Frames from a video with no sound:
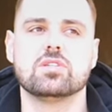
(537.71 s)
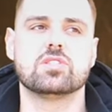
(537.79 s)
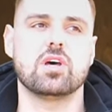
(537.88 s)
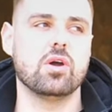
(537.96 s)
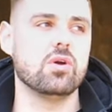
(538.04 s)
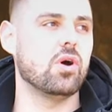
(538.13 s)

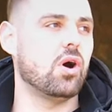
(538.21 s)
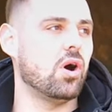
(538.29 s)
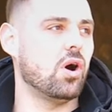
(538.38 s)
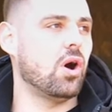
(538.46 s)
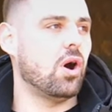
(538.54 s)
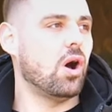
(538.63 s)
So
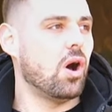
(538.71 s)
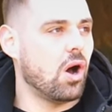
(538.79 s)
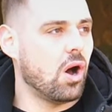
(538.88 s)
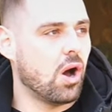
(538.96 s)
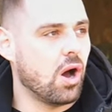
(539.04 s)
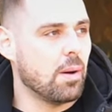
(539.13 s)

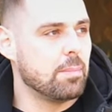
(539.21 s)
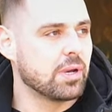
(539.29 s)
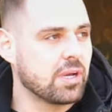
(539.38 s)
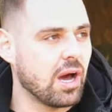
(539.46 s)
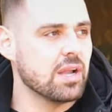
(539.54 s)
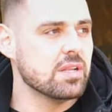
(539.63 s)
I've
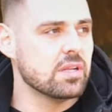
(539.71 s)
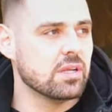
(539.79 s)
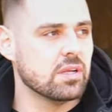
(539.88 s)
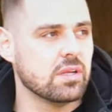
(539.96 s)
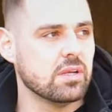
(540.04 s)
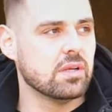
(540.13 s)
begun
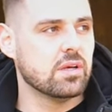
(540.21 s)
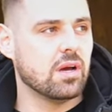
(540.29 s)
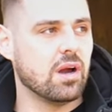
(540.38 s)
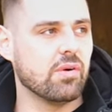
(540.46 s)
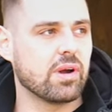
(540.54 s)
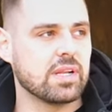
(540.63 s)

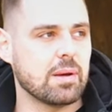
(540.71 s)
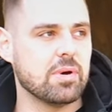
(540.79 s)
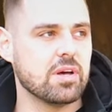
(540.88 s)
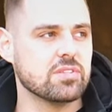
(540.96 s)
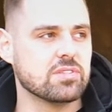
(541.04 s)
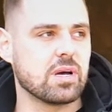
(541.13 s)
I reckon that
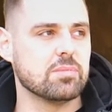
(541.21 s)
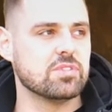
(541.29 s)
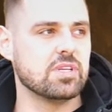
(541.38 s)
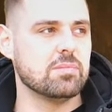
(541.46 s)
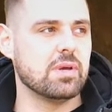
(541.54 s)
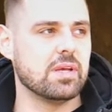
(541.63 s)
person's come to
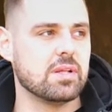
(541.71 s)
see me.